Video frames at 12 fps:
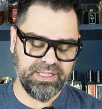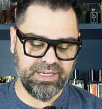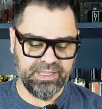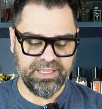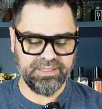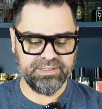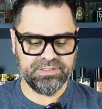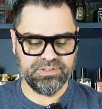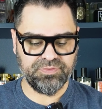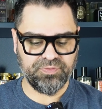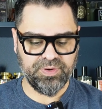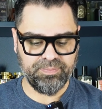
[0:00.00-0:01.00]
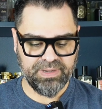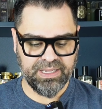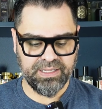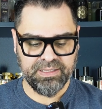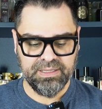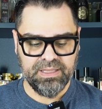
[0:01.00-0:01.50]
And again, this is from
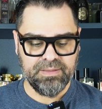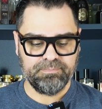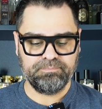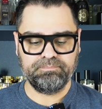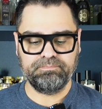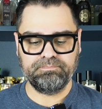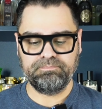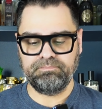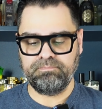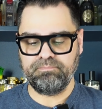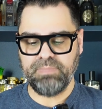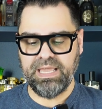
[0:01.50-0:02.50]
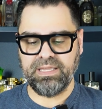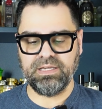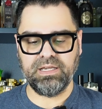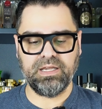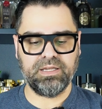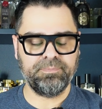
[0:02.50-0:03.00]
my
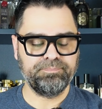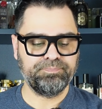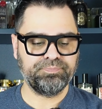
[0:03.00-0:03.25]
mega